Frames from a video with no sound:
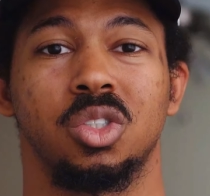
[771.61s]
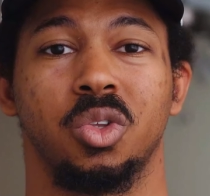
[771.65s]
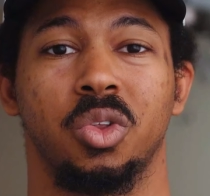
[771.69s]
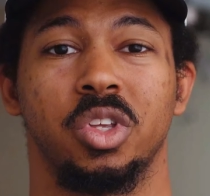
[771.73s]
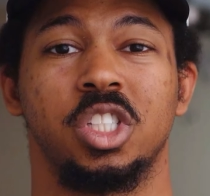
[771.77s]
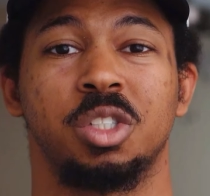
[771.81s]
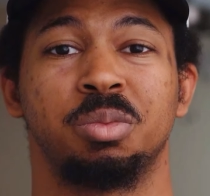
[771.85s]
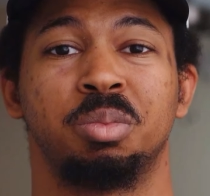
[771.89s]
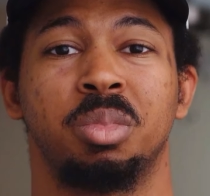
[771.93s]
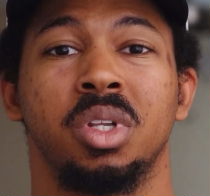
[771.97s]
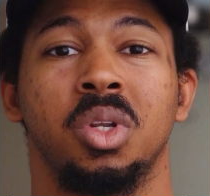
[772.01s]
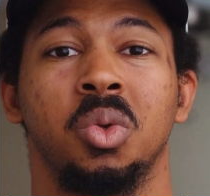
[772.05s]
So
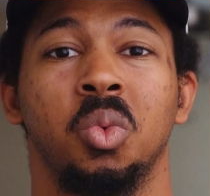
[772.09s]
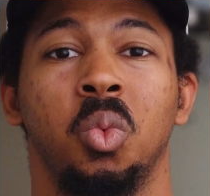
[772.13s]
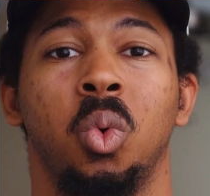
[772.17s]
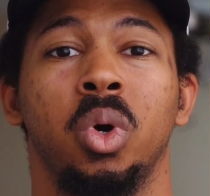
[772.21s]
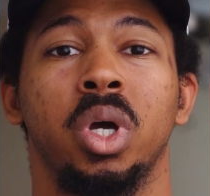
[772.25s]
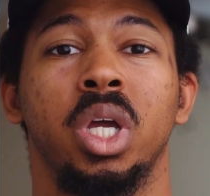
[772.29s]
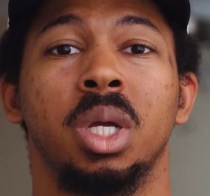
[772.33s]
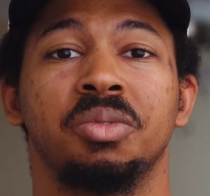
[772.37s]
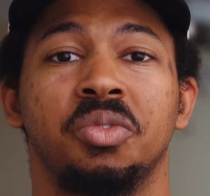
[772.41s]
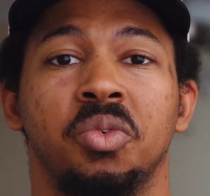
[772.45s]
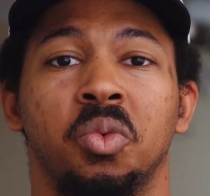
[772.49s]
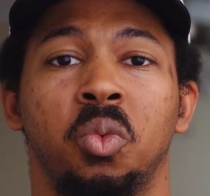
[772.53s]
this has been
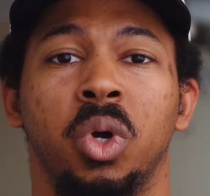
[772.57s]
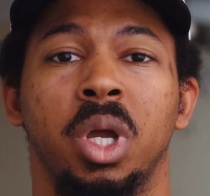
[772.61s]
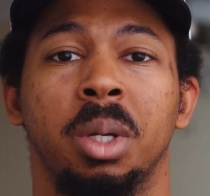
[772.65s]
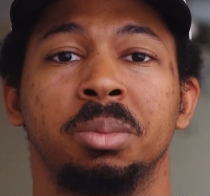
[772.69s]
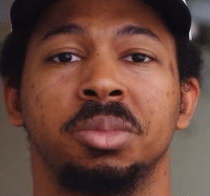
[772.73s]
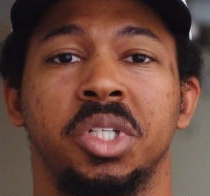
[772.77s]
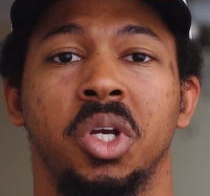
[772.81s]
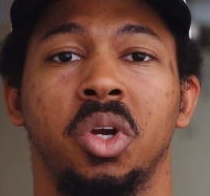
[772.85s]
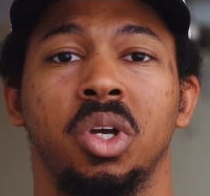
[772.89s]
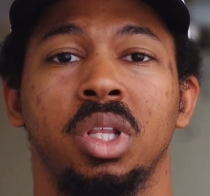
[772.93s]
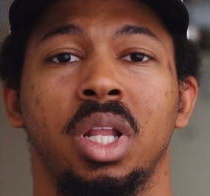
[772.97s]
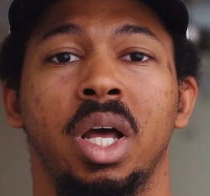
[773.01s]
William from
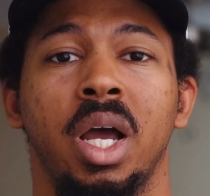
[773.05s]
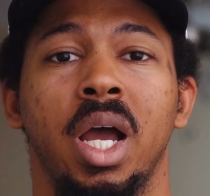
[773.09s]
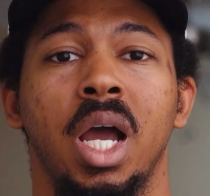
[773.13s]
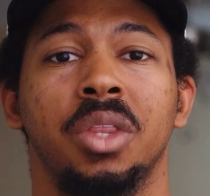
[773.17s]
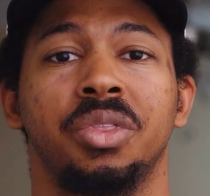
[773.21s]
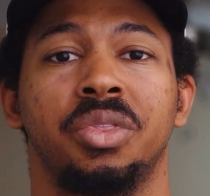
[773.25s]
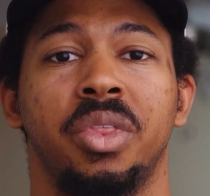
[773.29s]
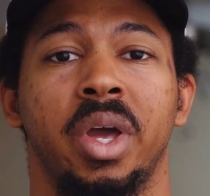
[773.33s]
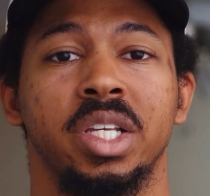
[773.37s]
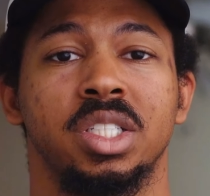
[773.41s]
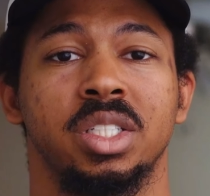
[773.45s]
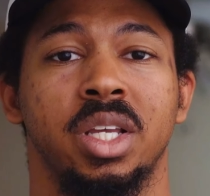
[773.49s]
William J
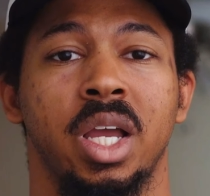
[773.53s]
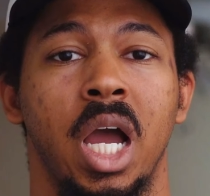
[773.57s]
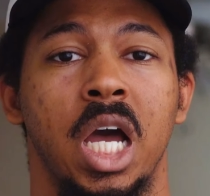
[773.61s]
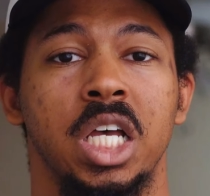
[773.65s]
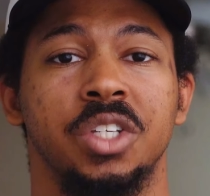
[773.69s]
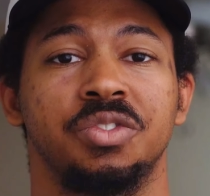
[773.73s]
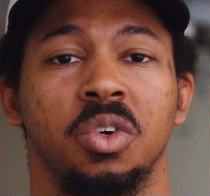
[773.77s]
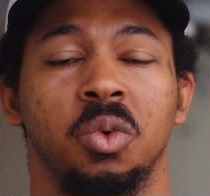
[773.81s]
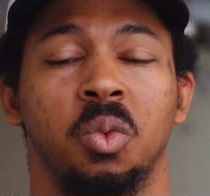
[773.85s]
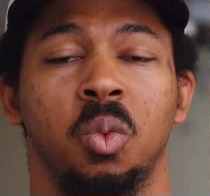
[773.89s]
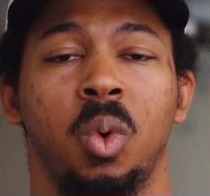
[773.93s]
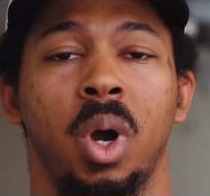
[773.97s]
Online. Thanks
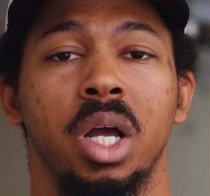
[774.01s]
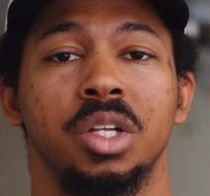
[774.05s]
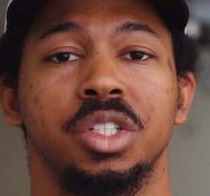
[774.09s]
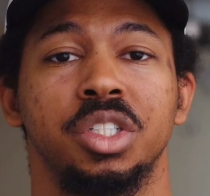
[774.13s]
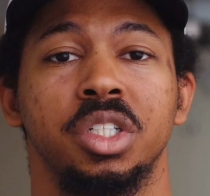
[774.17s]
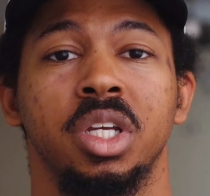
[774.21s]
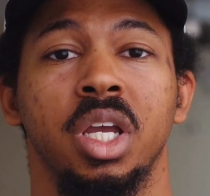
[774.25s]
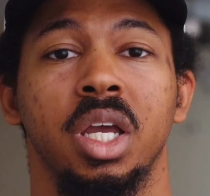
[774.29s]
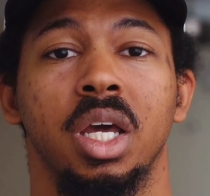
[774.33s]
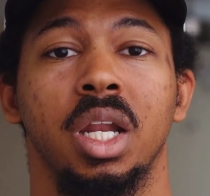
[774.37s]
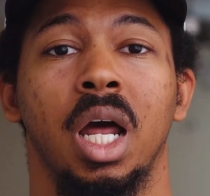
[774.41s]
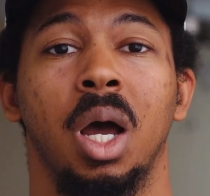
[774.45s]
guys for
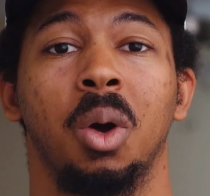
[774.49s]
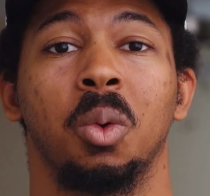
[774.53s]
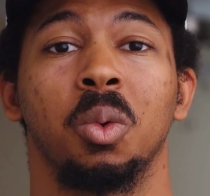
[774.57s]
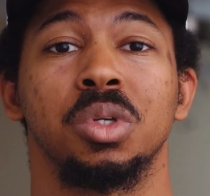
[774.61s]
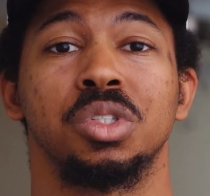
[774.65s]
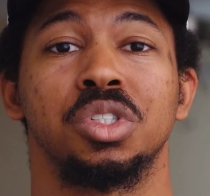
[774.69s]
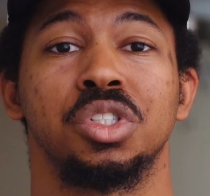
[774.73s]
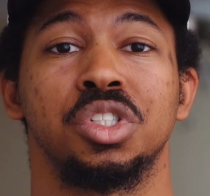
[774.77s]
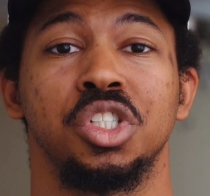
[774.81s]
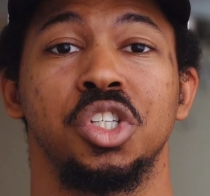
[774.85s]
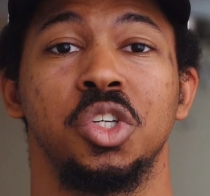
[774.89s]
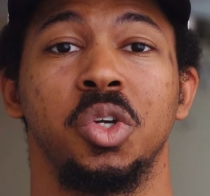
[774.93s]
watching, and I will
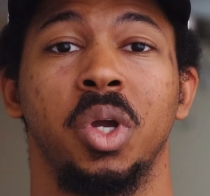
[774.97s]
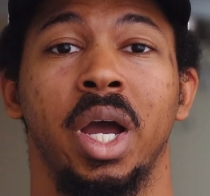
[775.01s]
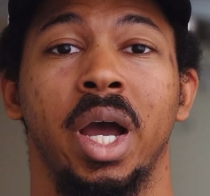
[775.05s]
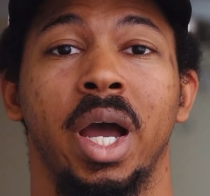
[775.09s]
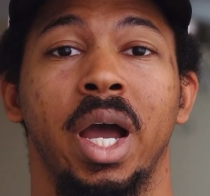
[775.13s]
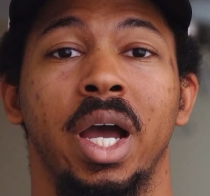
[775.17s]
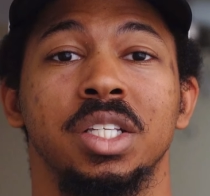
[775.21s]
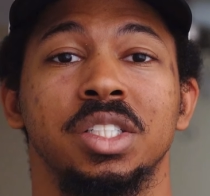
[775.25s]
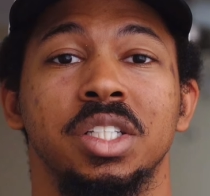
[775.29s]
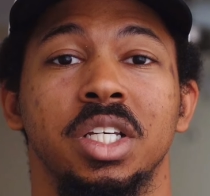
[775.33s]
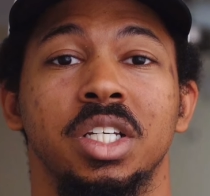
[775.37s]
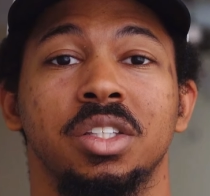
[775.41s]
see you
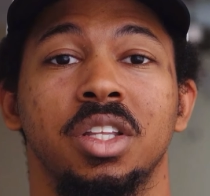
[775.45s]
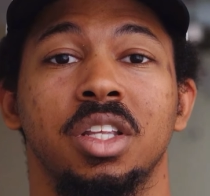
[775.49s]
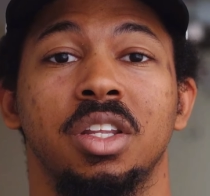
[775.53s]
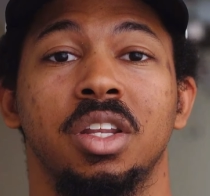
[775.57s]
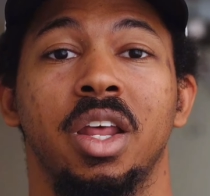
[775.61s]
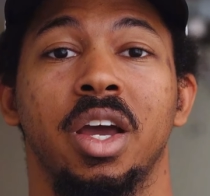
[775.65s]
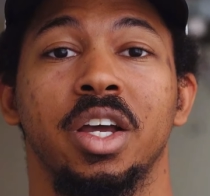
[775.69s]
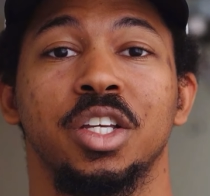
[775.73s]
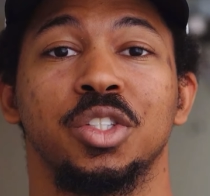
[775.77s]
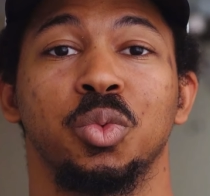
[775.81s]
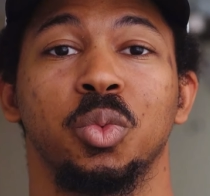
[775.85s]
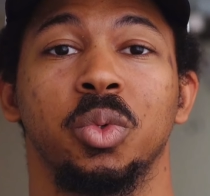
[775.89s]
guys in the
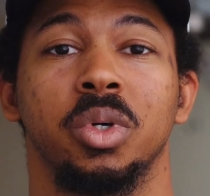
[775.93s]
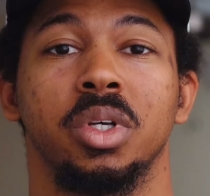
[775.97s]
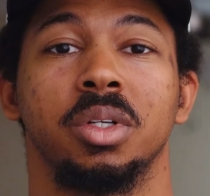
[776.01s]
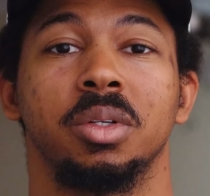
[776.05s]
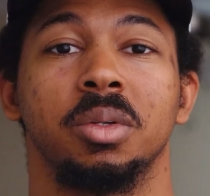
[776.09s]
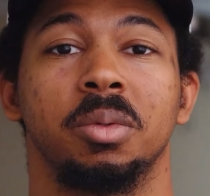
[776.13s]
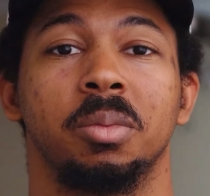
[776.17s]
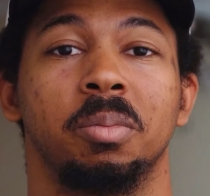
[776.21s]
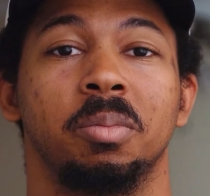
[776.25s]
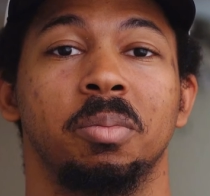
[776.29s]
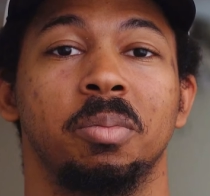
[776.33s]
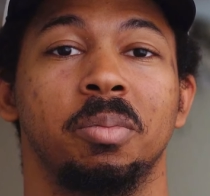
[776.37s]
next
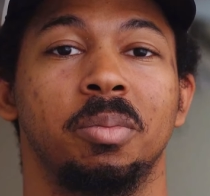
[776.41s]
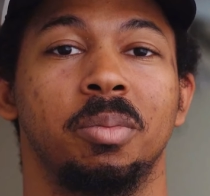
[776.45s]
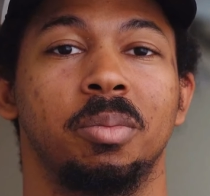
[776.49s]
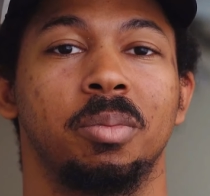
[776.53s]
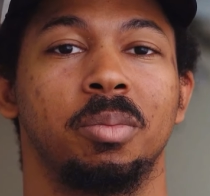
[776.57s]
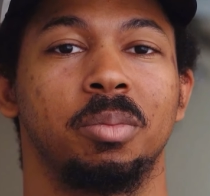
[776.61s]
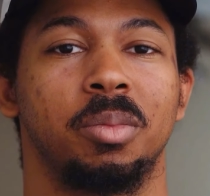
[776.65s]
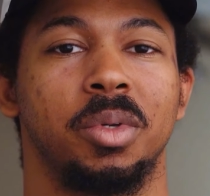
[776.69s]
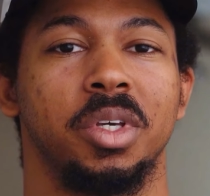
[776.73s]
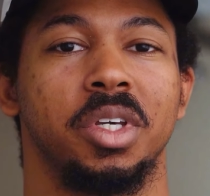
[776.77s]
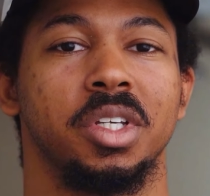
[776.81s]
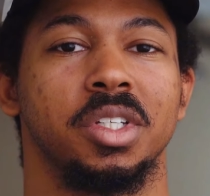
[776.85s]
one.
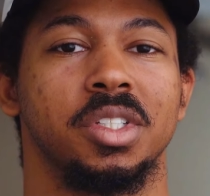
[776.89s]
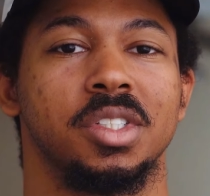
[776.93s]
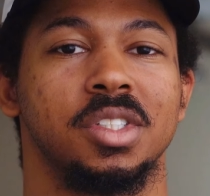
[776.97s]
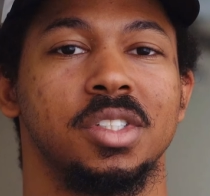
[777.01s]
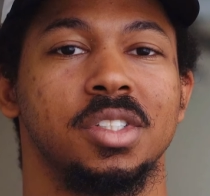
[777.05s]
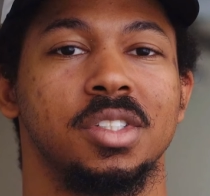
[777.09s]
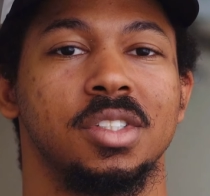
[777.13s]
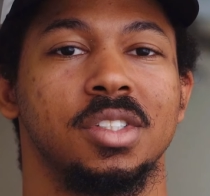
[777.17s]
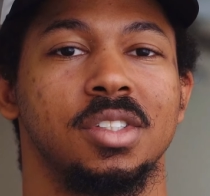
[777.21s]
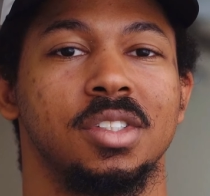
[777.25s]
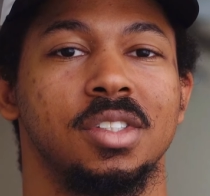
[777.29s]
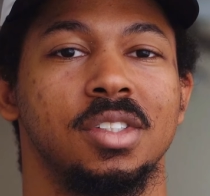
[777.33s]
Peace.